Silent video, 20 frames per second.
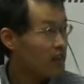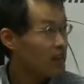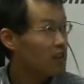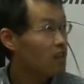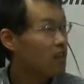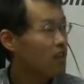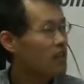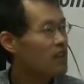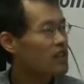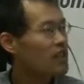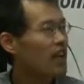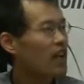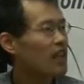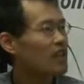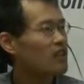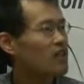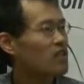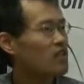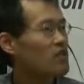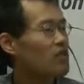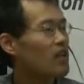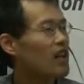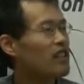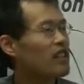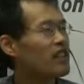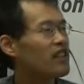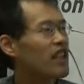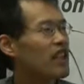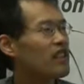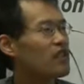noise at
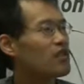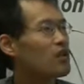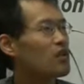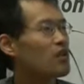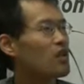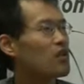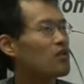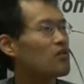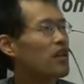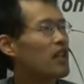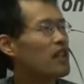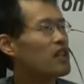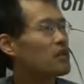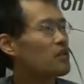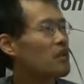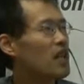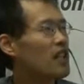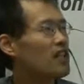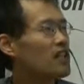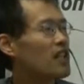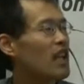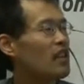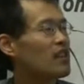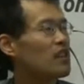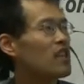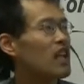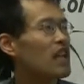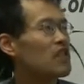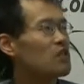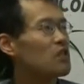one direction of phase space
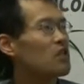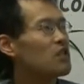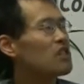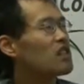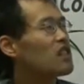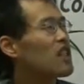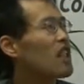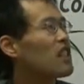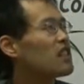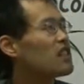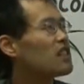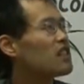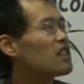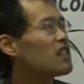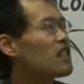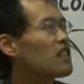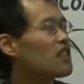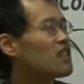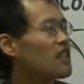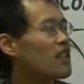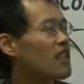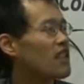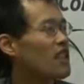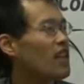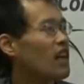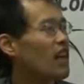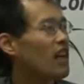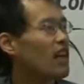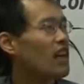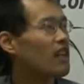and does not change the
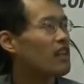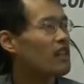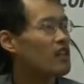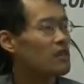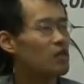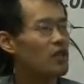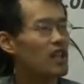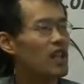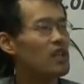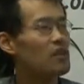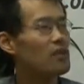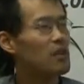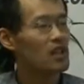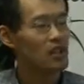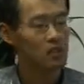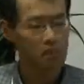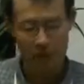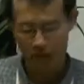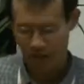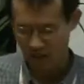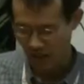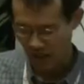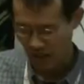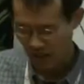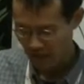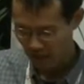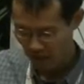displacement vector.